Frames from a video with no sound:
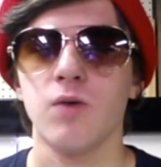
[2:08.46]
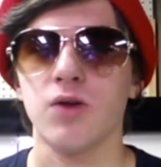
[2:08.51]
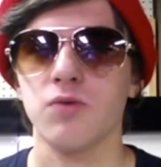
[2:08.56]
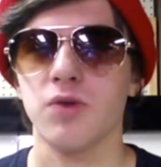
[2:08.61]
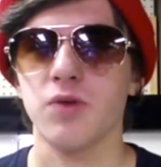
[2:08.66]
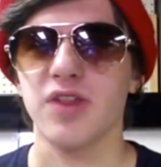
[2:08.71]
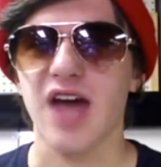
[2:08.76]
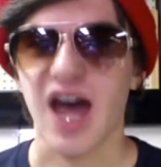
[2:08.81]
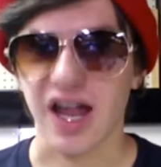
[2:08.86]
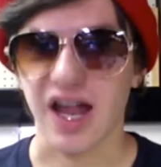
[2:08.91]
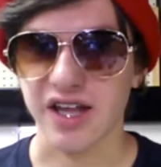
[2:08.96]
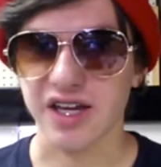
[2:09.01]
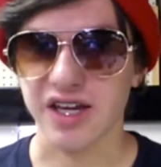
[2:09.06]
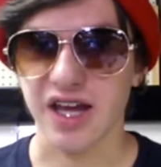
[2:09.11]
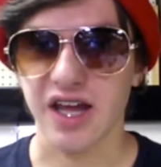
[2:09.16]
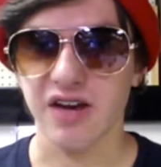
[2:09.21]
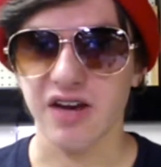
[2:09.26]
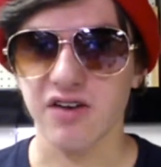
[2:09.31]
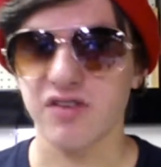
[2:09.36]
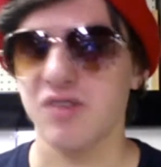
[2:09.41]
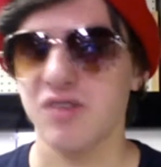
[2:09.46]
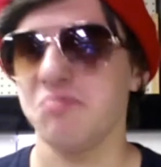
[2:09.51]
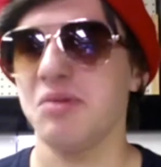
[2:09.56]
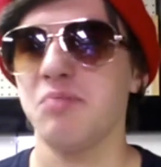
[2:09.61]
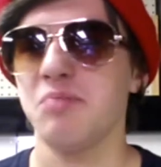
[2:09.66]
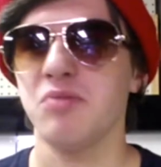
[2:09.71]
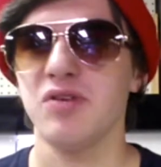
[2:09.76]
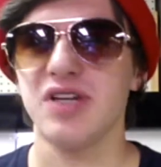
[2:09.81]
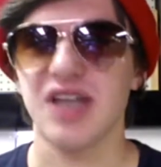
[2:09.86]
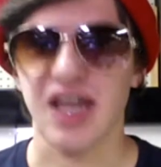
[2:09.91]
ones with alligators
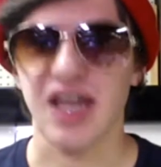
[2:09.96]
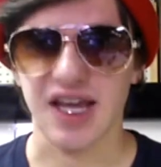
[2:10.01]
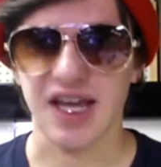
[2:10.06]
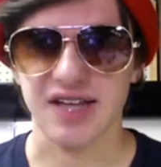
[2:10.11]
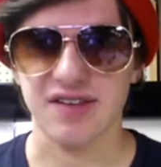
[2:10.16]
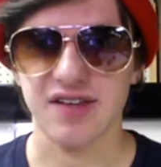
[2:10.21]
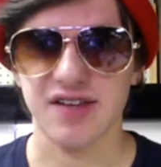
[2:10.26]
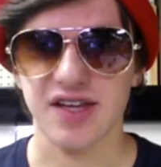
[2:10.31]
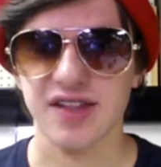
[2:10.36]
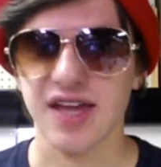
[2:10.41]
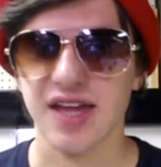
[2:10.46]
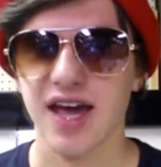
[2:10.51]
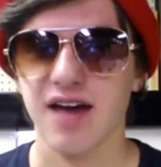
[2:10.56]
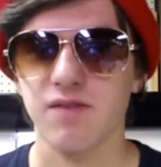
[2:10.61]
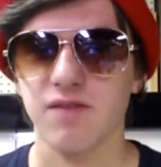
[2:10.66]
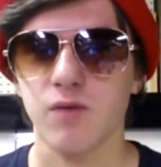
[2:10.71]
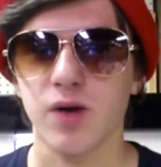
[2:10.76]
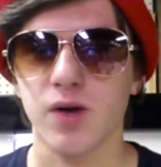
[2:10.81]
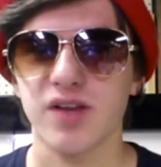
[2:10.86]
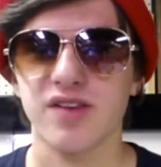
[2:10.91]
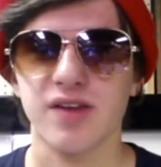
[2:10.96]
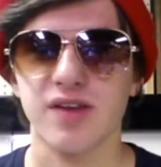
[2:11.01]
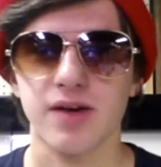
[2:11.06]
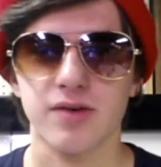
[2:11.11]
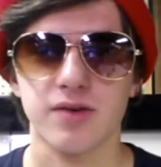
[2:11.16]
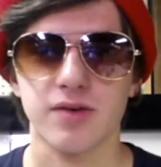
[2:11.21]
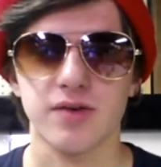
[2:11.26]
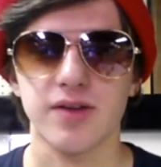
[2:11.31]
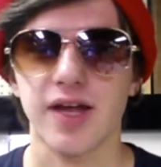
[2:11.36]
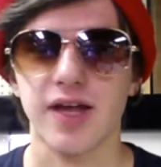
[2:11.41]
and people dancing. They have ones
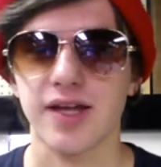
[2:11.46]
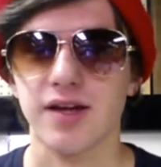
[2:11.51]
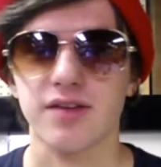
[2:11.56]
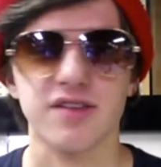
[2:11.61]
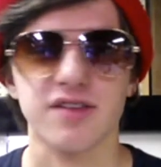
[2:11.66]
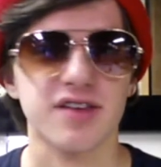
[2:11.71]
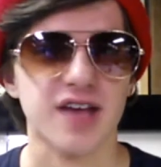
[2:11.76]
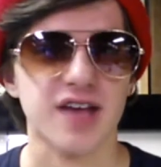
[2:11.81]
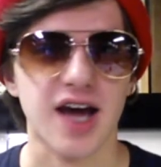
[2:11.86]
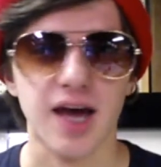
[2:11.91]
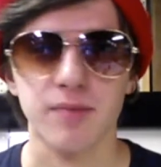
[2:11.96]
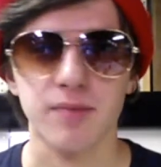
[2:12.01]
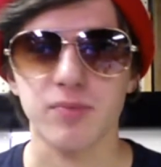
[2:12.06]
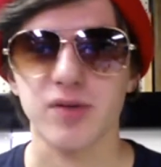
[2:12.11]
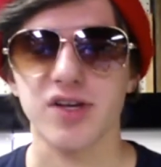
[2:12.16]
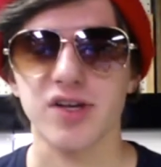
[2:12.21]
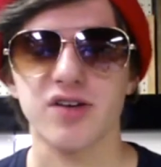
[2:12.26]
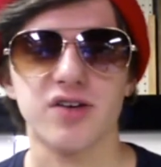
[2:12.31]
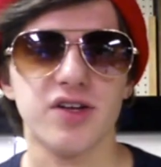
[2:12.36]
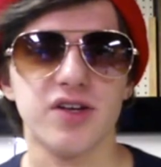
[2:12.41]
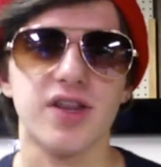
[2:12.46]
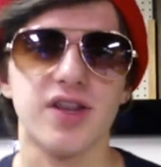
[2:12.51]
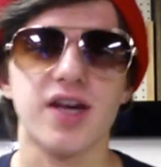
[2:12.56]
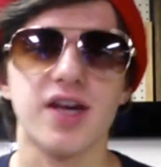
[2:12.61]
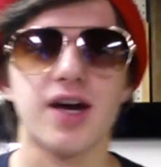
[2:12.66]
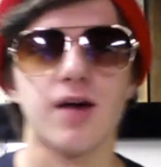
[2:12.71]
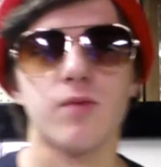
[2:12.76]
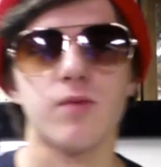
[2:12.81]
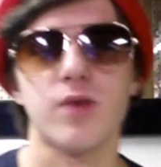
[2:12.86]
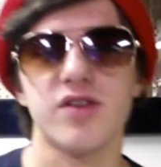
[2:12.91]
that are like on Skype when
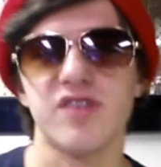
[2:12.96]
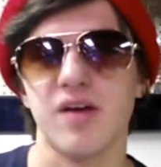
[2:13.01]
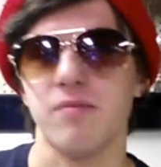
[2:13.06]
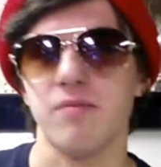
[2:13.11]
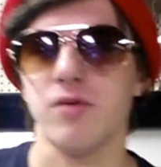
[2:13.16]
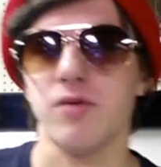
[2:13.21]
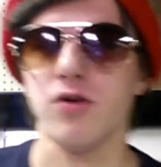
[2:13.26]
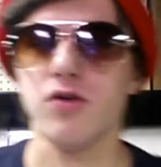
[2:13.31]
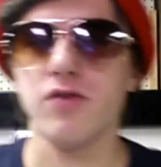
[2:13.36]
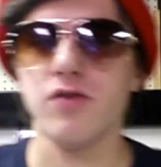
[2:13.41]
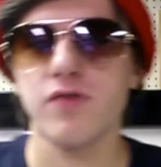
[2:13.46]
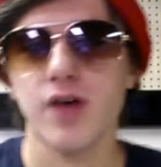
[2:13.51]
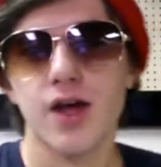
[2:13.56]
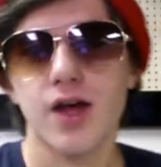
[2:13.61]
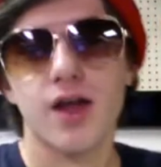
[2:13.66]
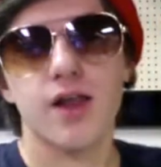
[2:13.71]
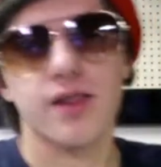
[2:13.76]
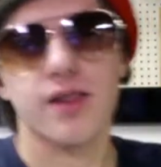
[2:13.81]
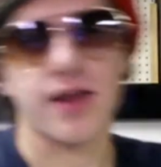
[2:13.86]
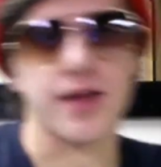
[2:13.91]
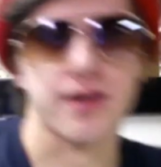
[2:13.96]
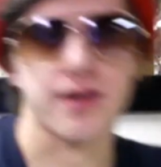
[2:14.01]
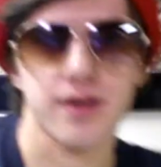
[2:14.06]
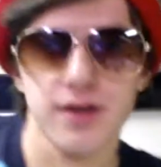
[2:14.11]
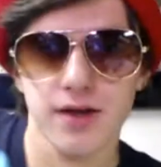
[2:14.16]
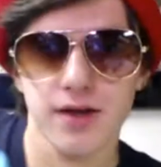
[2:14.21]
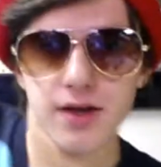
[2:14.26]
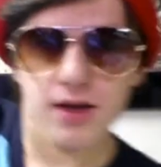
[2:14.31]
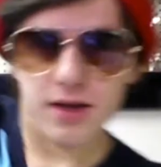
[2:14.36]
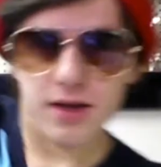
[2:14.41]
they got ones that move, like